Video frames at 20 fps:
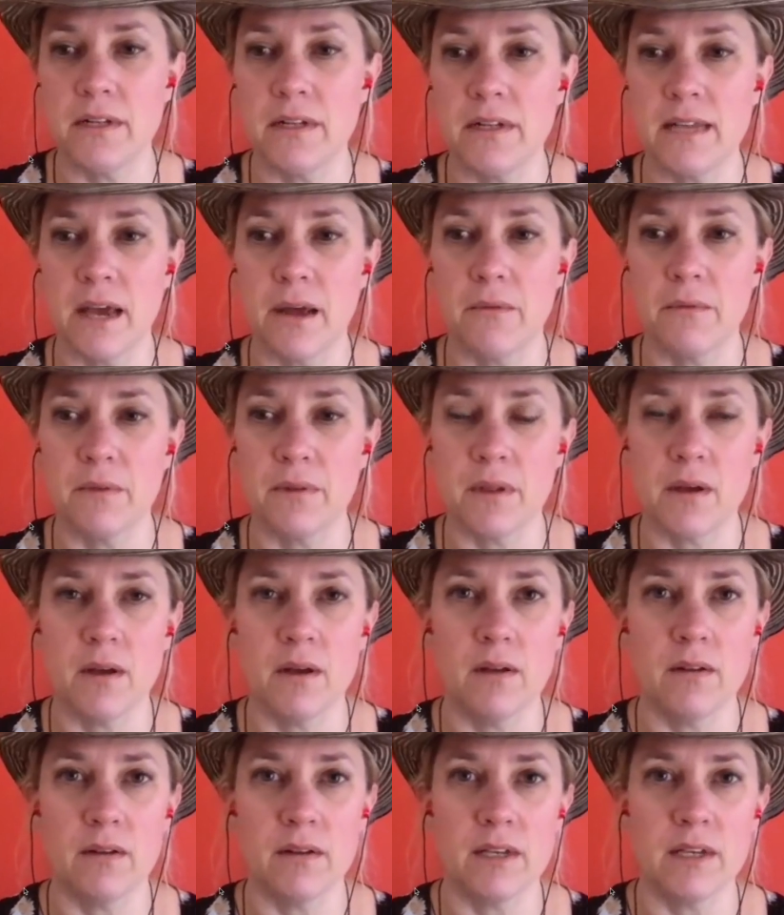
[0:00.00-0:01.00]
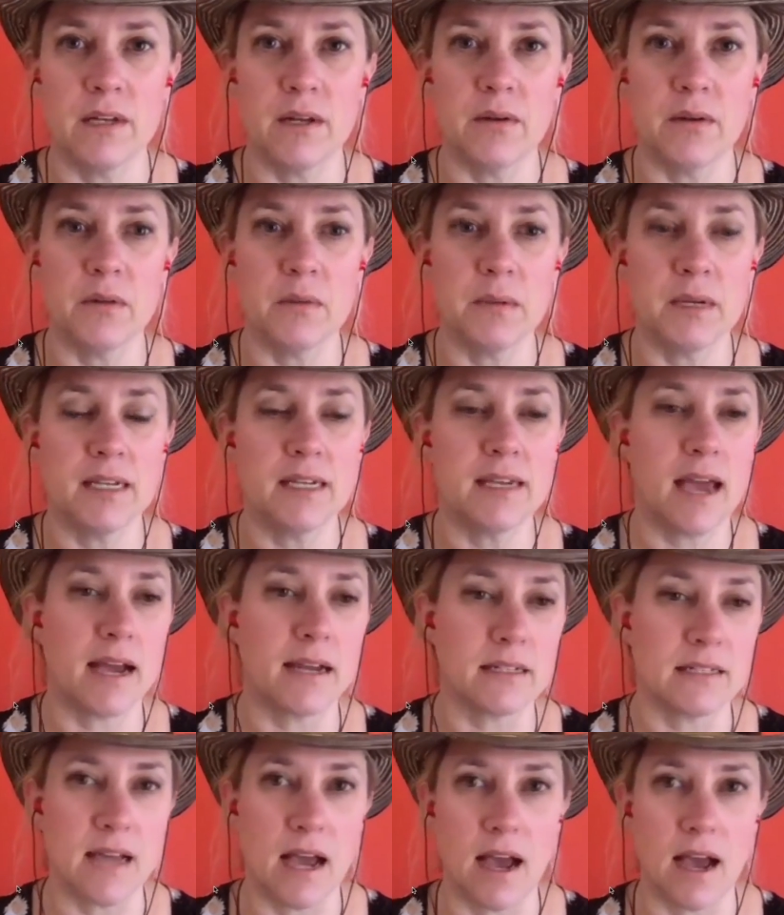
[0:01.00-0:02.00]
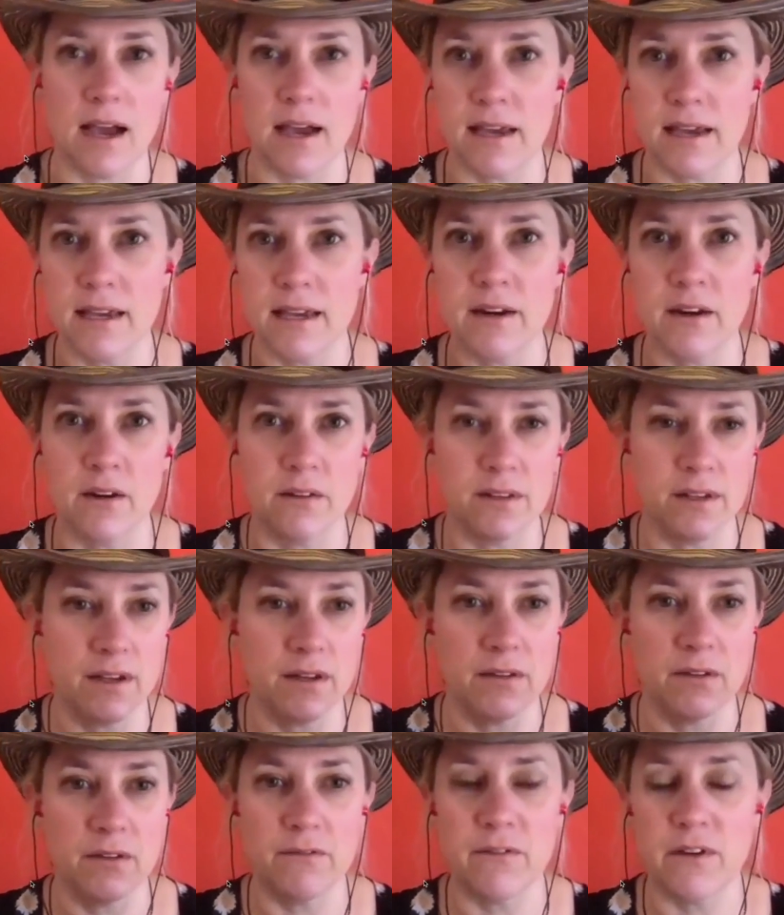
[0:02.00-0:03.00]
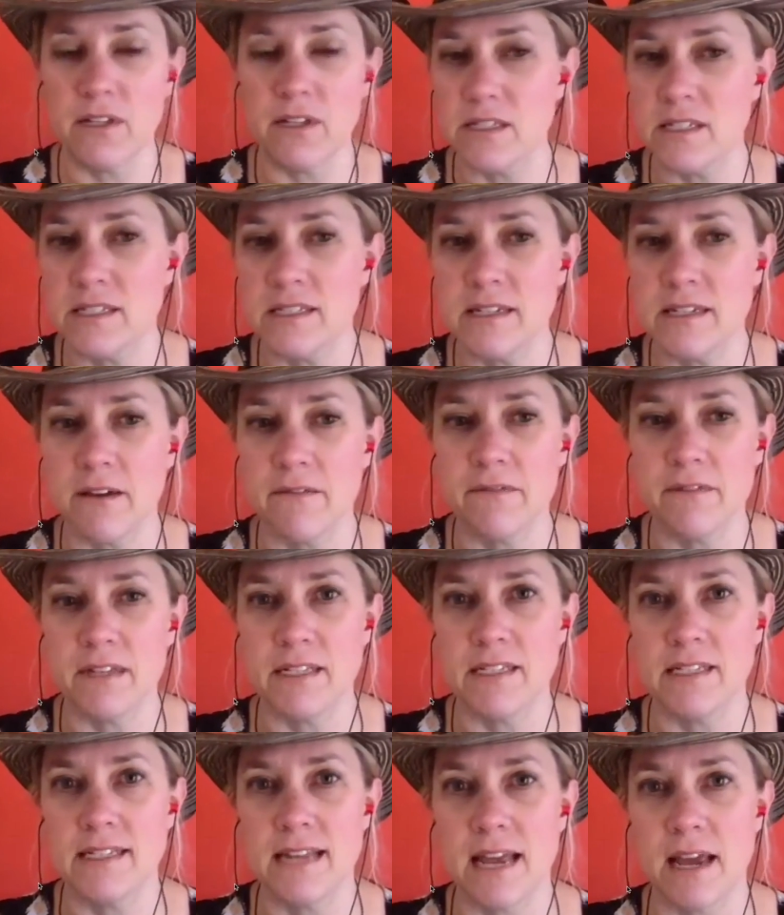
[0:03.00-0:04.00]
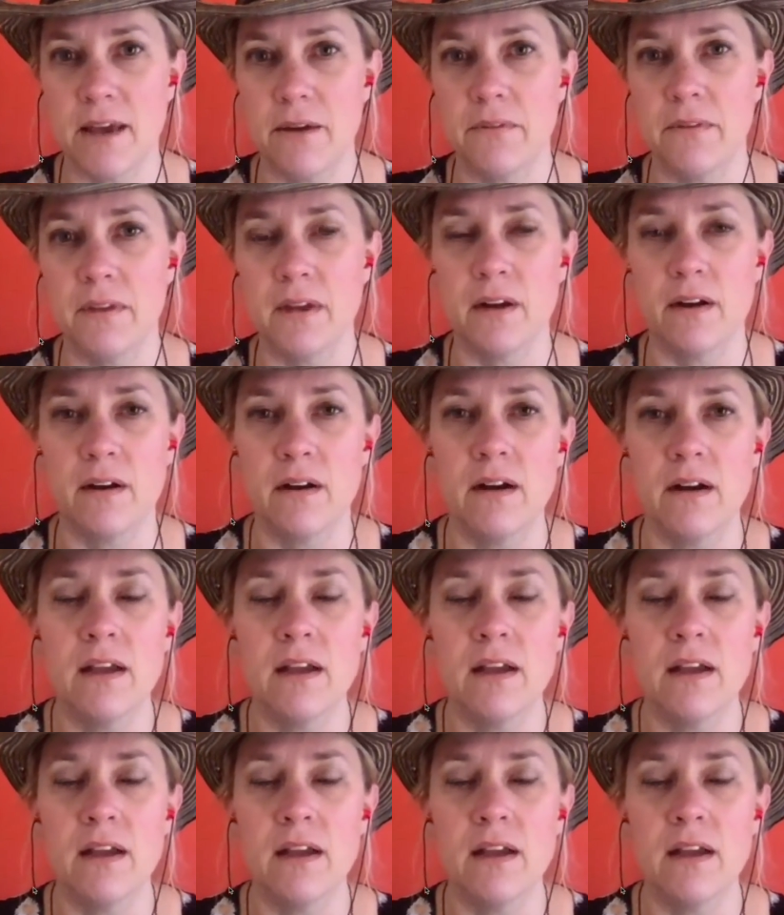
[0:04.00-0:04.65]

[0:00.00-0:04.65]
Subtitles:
down with all the big cacti and all the other fun stuff that's down there,